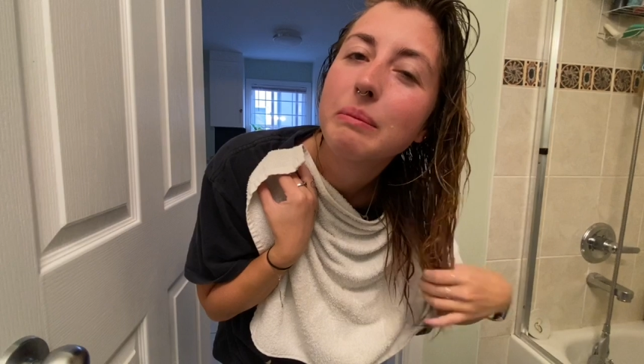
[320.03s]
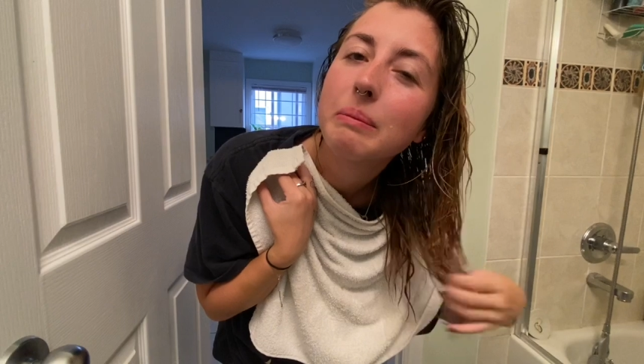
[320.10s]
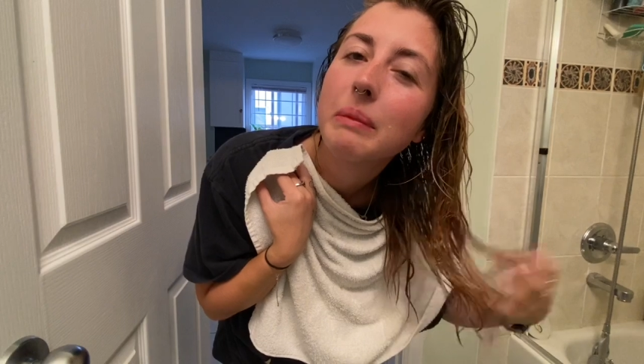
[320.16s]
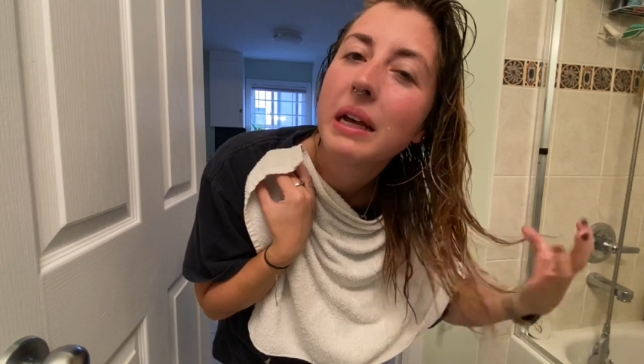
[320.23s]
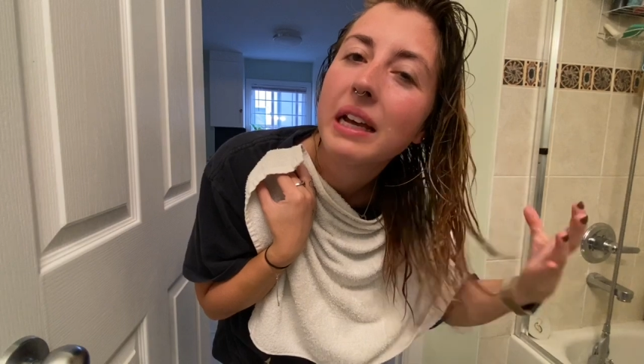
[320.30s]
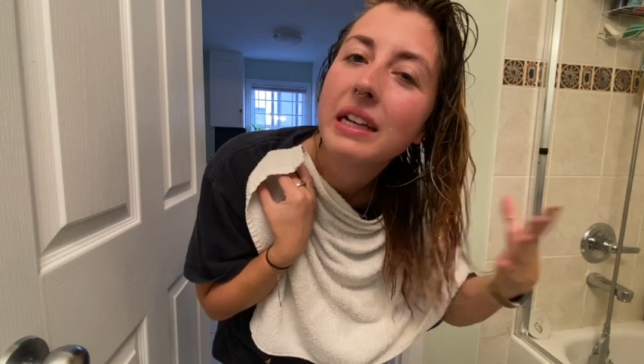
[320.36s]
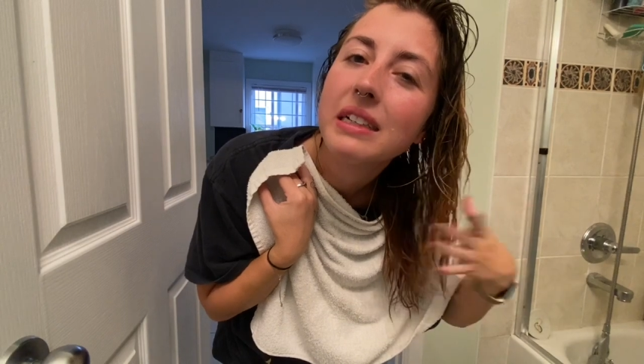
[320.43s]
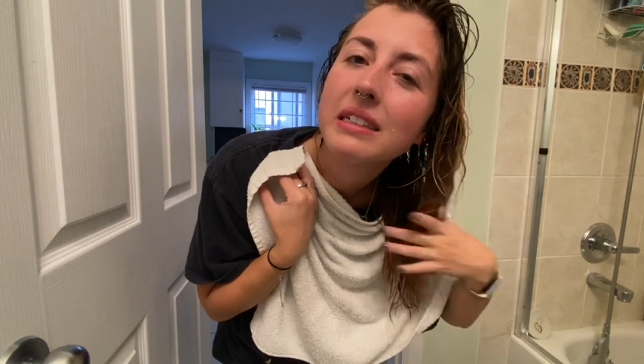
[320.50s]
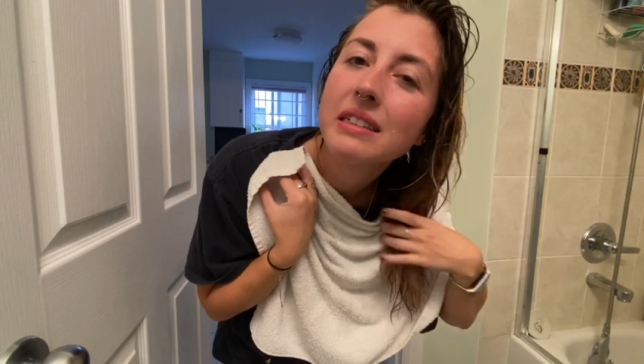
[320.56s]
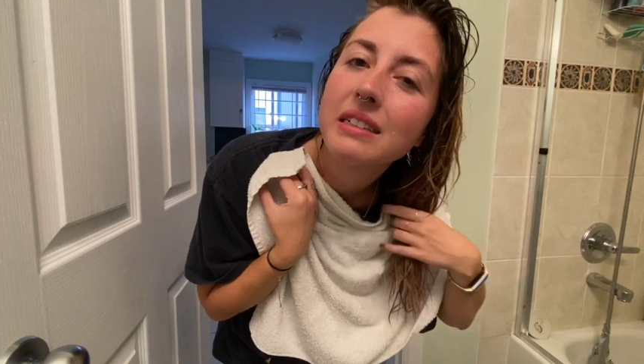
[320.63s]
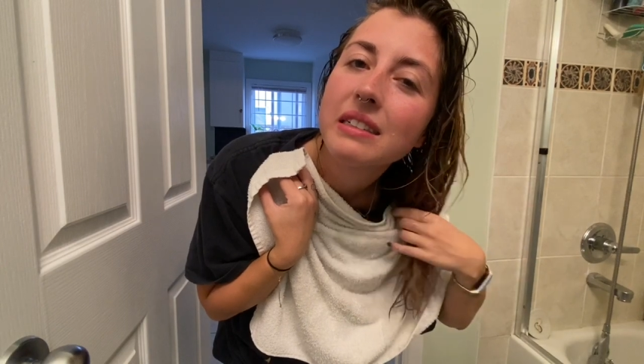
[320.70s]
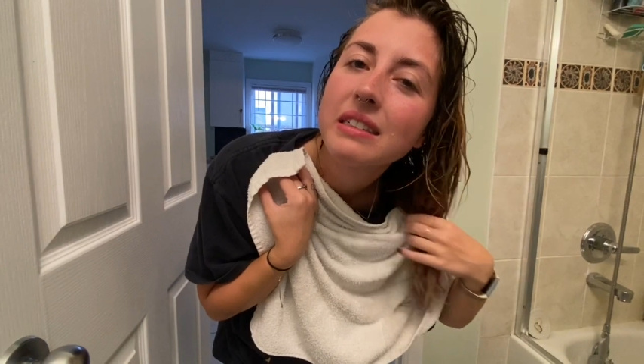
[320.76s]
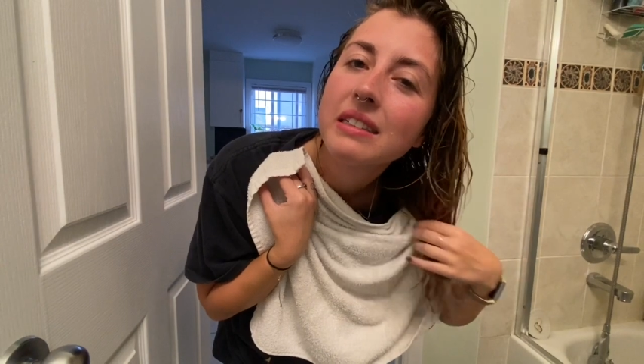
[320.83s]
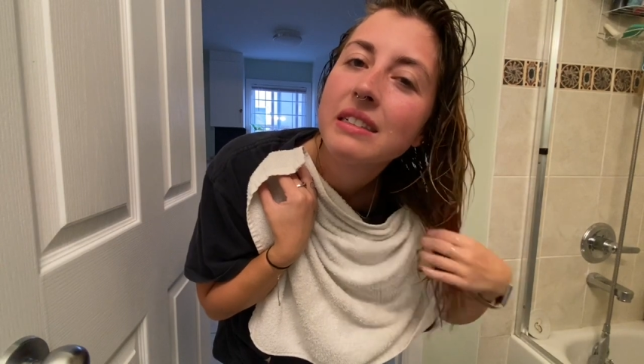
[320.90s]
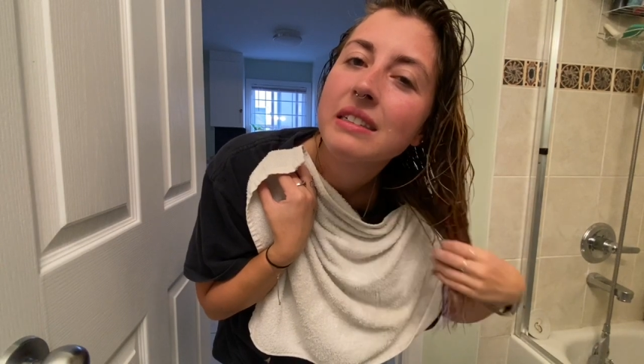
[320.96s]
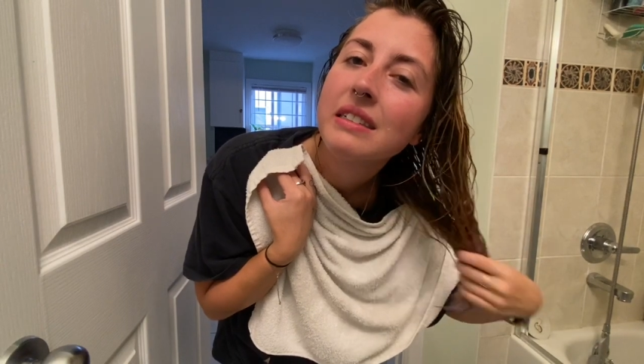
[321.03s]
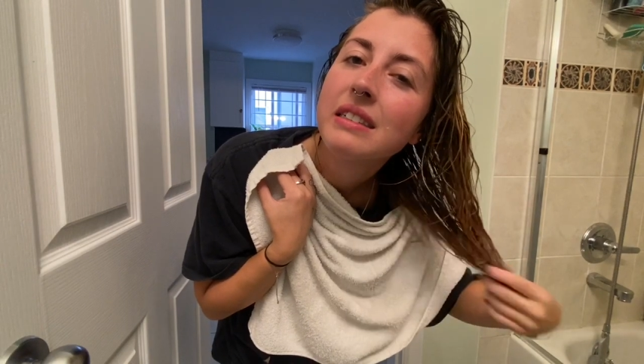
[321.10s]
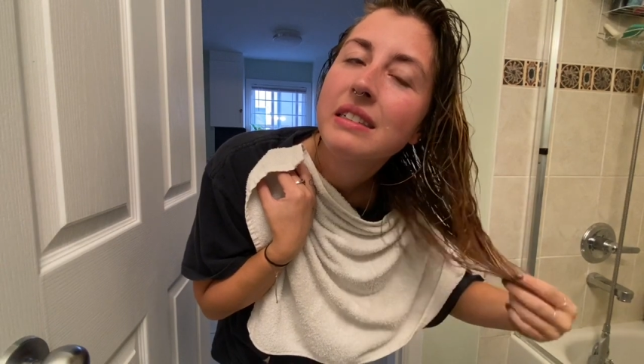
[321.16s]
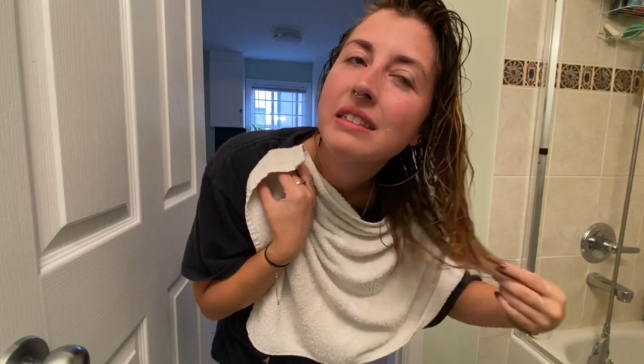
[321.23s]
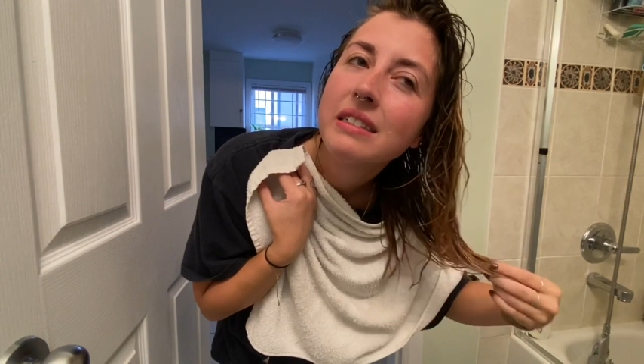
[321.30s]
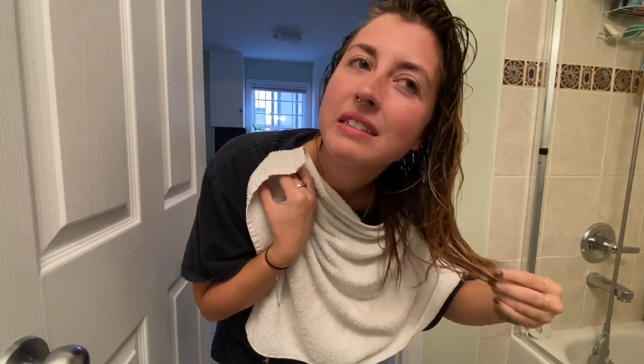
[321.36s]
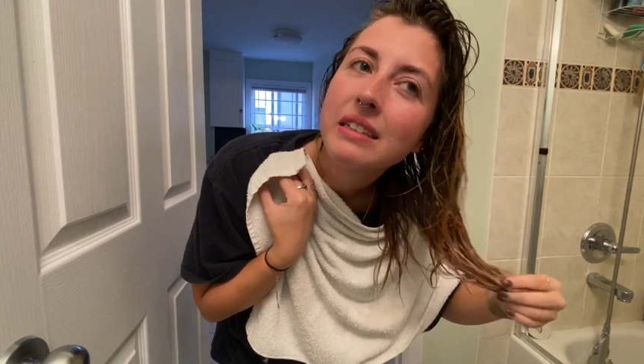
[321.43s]
but
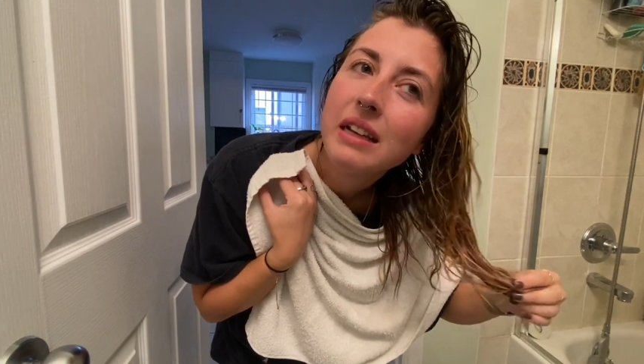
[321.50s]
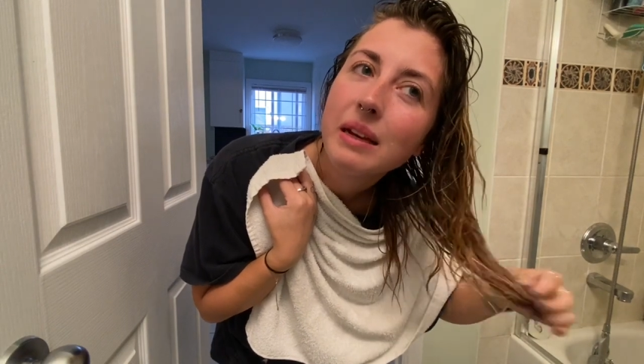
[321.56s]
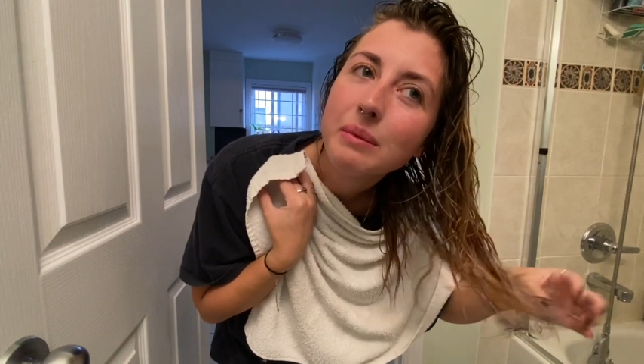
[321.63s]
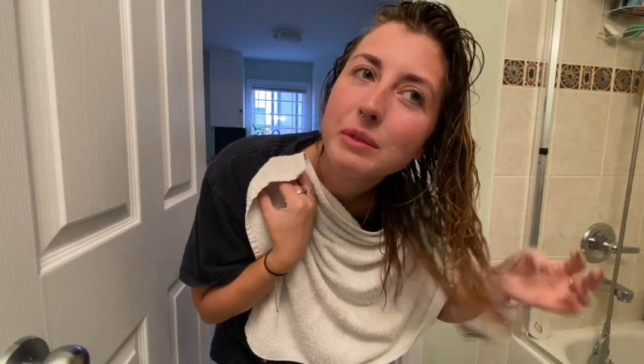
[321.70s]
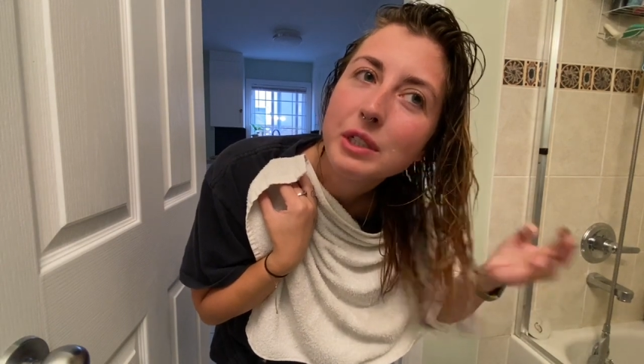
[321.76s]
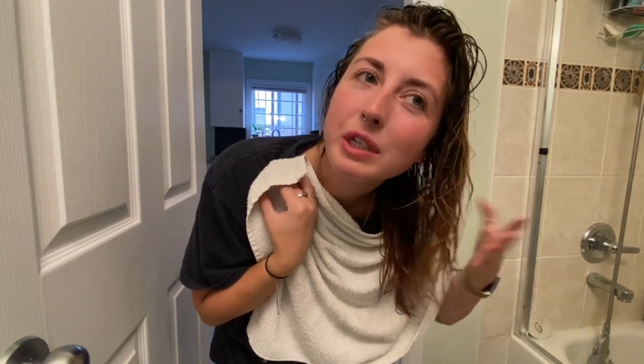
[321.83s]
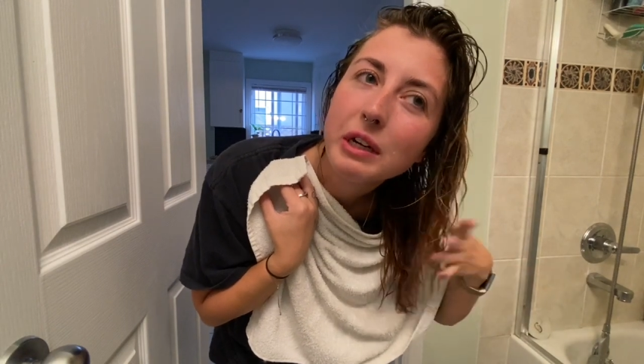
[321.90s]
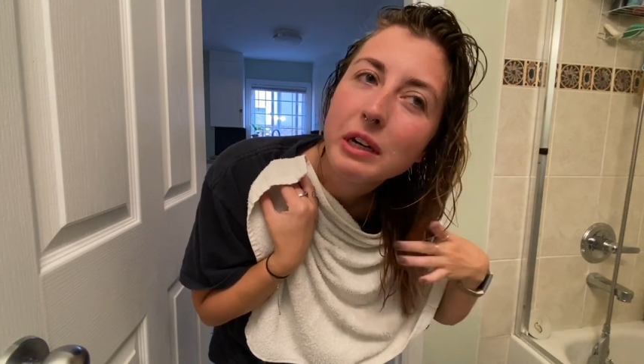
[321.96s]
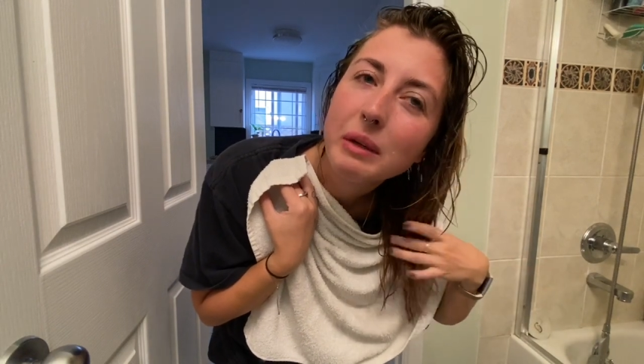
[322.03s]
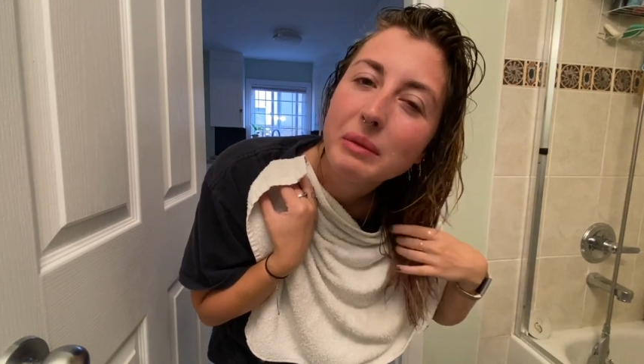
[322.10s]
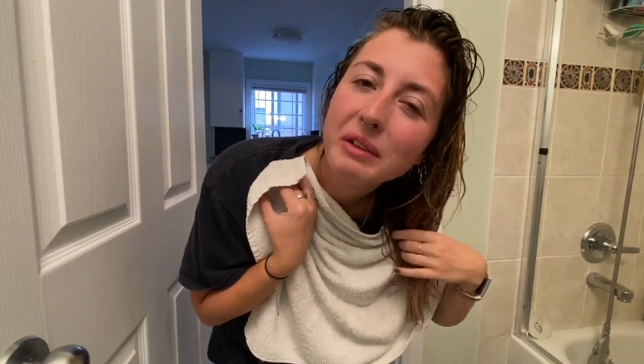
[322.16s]
I'm sure it'll be